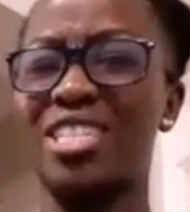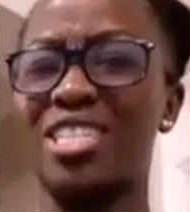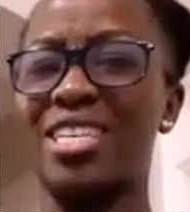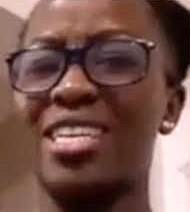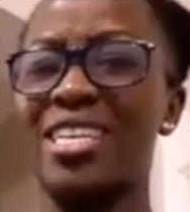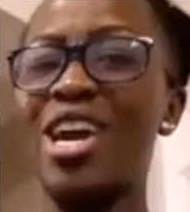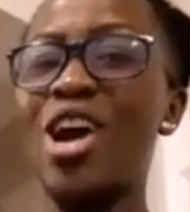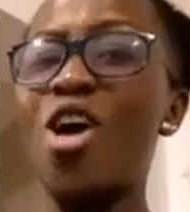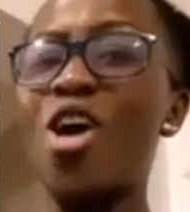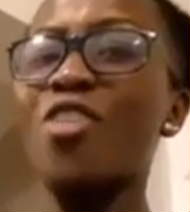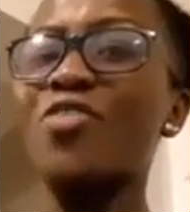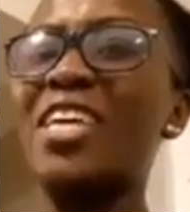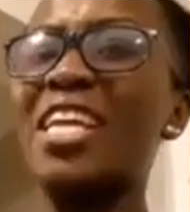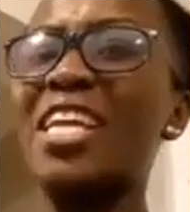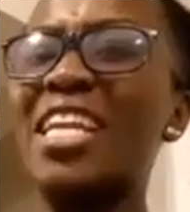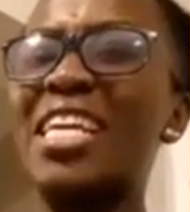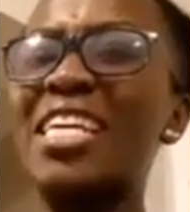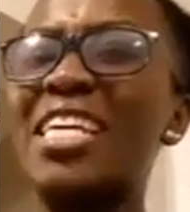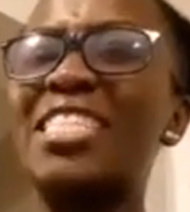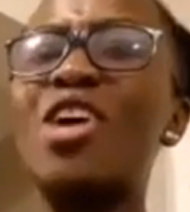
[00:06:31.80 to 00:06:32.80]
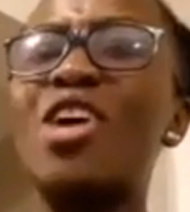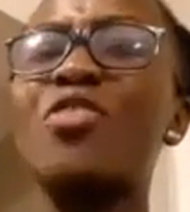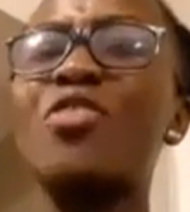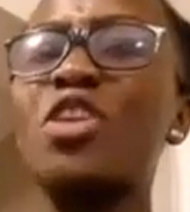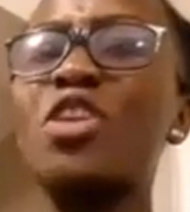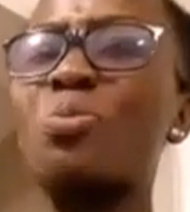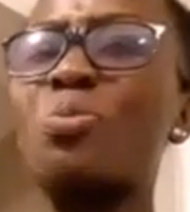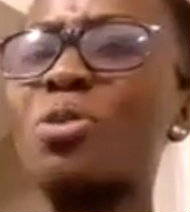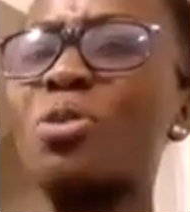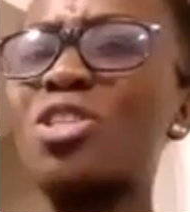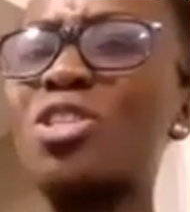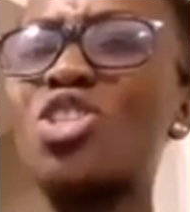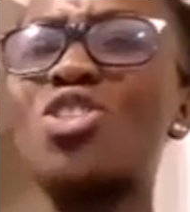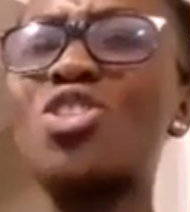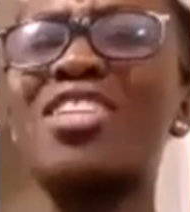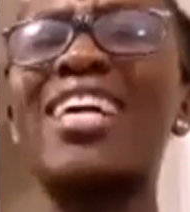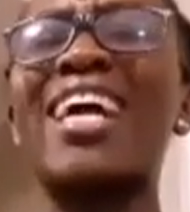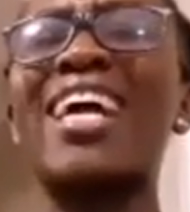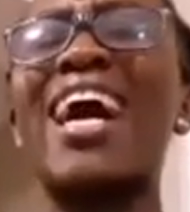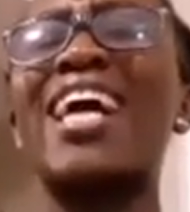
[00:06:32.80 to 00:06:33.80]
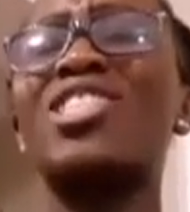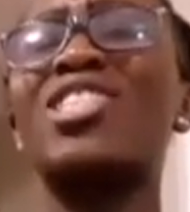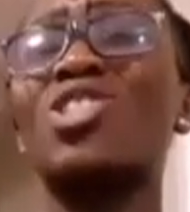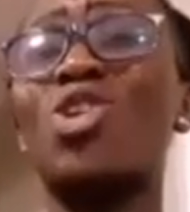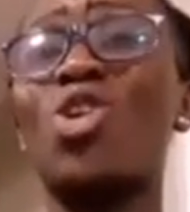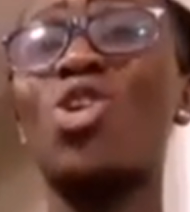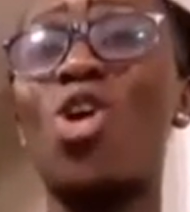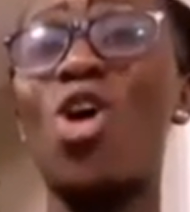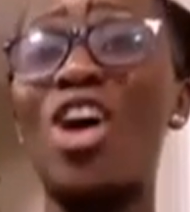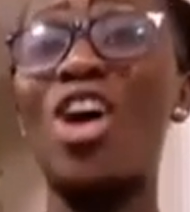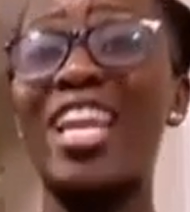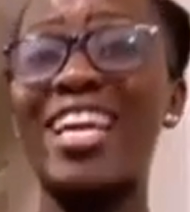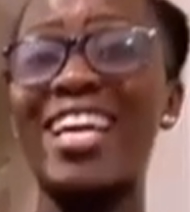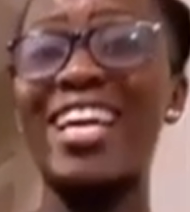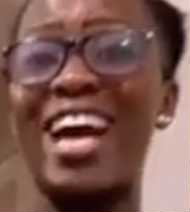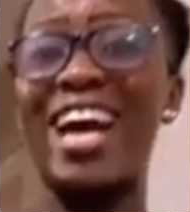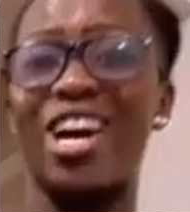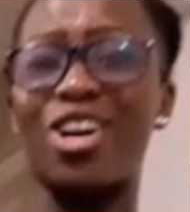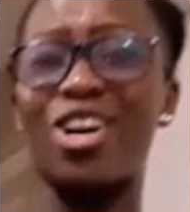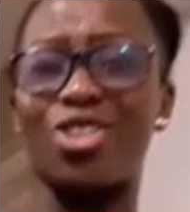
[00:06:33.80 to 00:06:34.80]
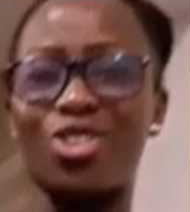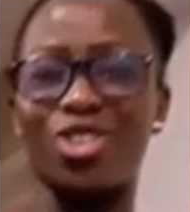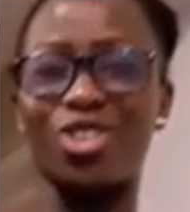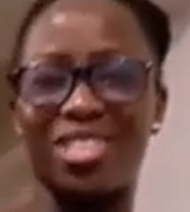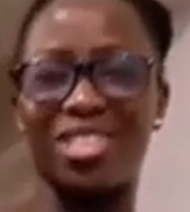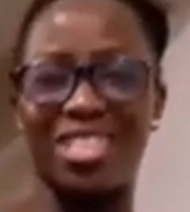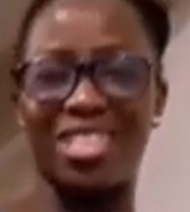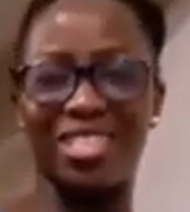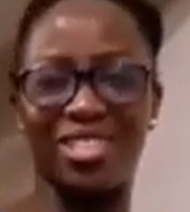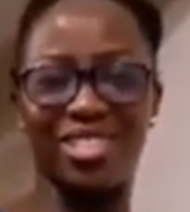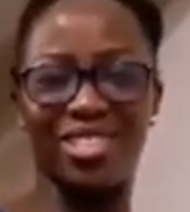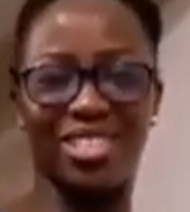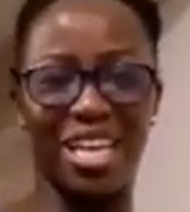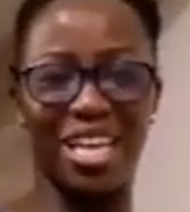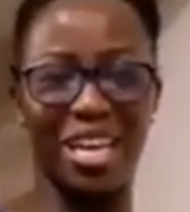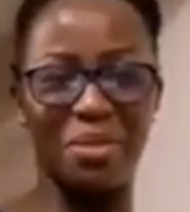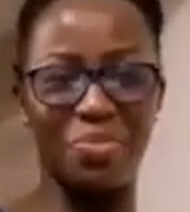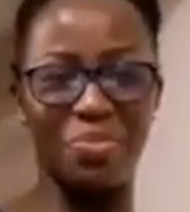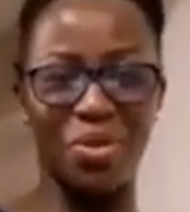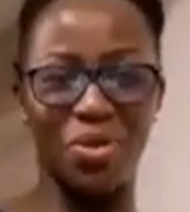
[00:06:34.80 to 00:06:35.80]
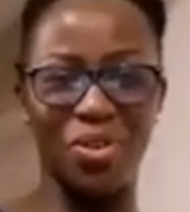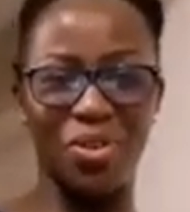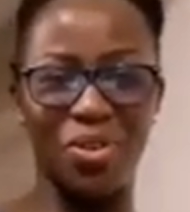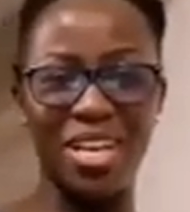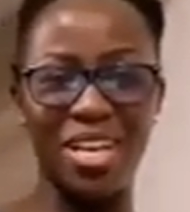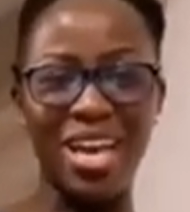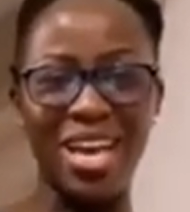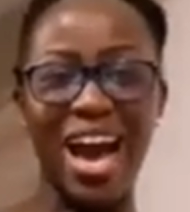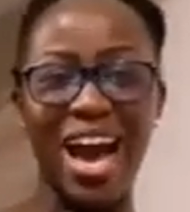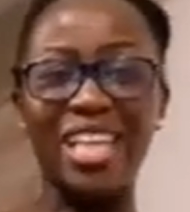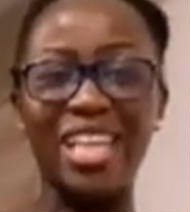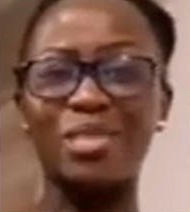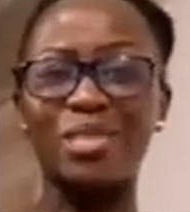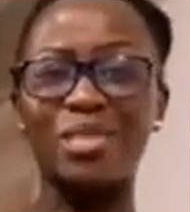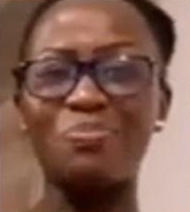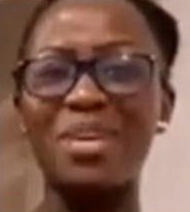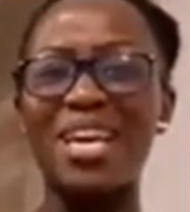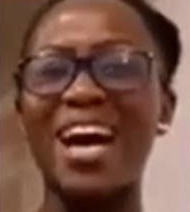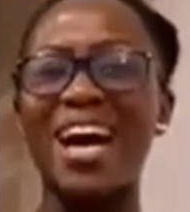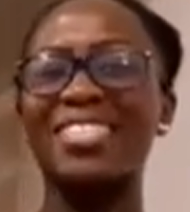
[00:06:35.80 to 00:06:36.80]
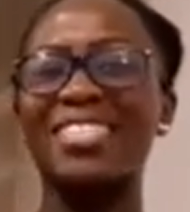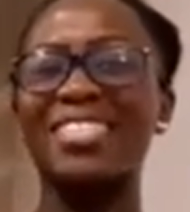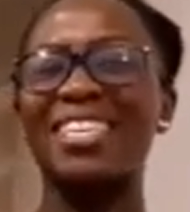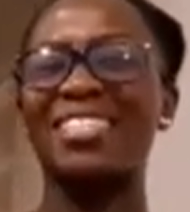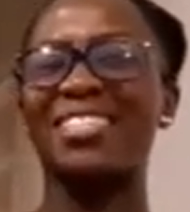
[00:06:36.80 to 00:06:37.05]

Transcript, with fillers: of the leader of the opposition, cat calling across this table at me as I